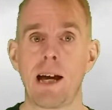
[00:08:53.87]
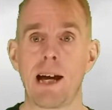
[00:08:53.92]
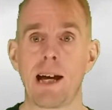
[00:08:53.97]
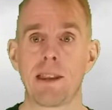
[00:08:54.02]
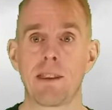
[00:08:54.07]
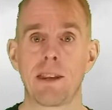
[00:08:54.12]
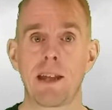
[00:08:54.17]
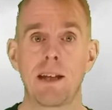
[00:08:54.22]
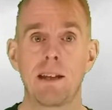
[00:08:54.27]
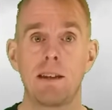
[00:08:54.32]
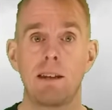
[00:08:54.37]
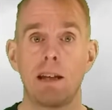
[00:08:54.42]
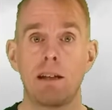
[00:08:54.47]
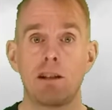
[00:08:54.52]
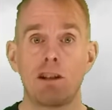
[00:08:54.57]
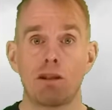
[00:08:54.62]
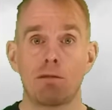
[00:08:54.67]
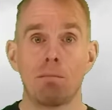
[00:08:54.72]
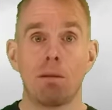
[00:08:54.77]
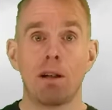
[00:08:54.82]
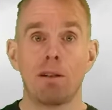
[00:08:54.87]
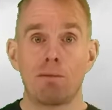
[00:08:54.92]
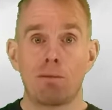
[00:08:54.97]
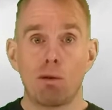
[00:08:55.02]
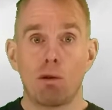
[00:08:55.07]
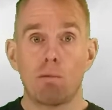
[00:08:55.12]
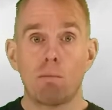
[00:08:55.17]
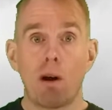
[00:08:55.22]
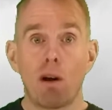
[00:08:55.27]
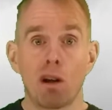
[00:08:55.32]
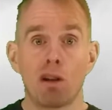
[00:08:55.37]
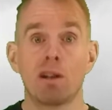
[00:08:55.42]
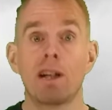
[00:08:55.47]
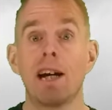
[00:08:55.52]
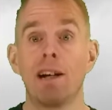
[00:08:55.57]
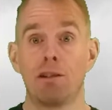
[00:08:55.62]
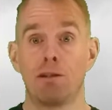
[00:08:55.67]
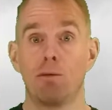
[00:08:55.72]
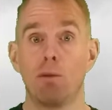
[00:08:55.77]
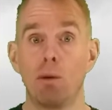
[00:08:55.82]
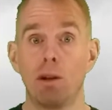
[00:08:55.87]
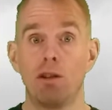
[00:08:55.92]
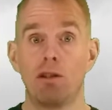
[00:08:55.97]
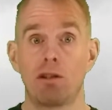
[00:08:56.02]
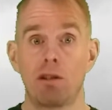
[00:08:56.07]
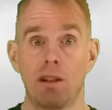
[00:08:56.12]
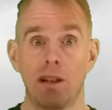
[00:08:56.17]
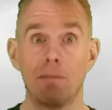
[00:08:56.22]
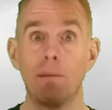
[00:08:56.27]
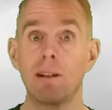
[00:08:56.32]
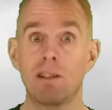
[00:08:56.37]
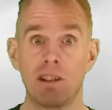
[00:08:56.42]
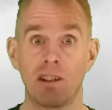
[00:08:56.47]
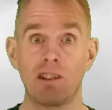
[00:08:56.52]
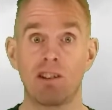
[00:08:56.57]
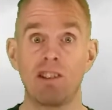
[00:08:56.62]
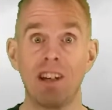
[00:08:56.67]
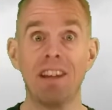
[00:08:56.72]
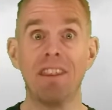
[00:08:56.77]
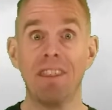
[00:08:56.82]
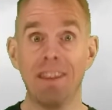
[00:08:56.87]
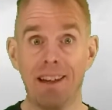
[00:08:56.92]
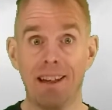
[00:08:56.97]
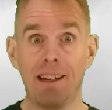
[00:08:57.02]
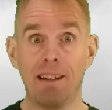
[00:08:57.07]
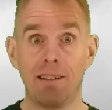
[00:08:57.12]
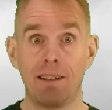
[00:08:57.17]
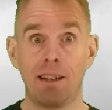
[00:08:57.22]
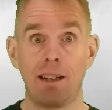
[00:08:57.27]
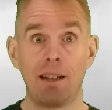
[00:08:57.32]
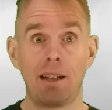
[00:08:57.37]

and then they just might form hollow gas voids, and they might just sit there